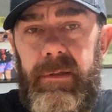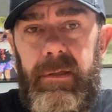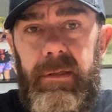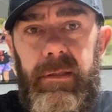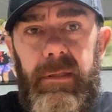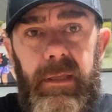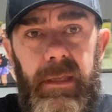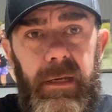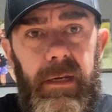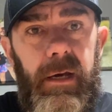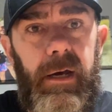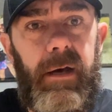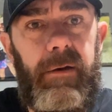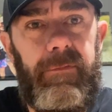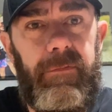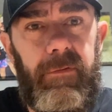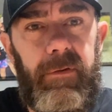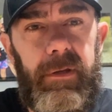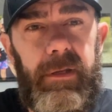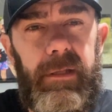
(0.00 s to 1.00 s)
an
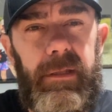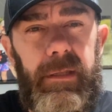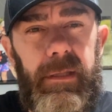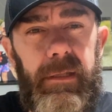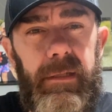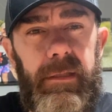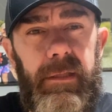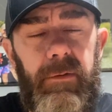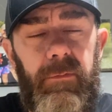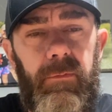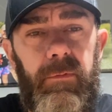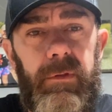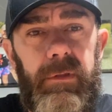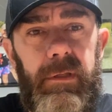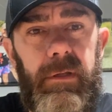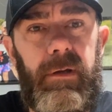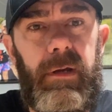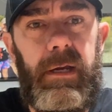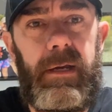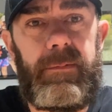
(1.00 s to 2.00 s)
offering that
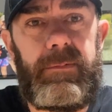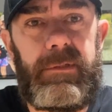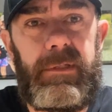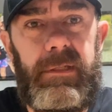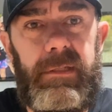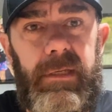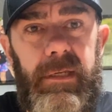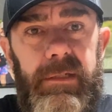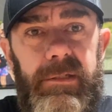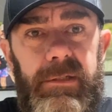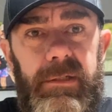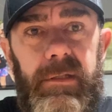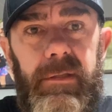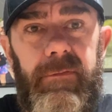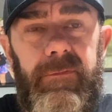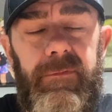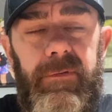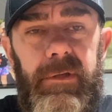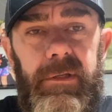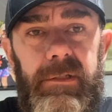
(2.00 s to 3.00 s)
really grabs the attention of
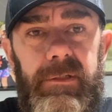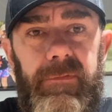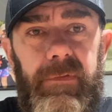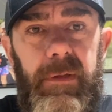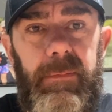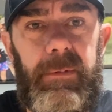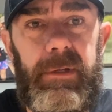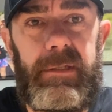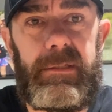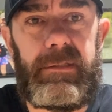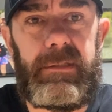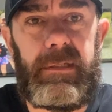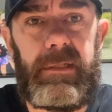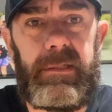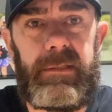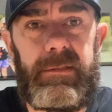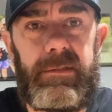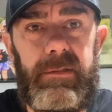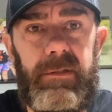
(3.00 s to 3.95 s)
the fish, if that makes sense.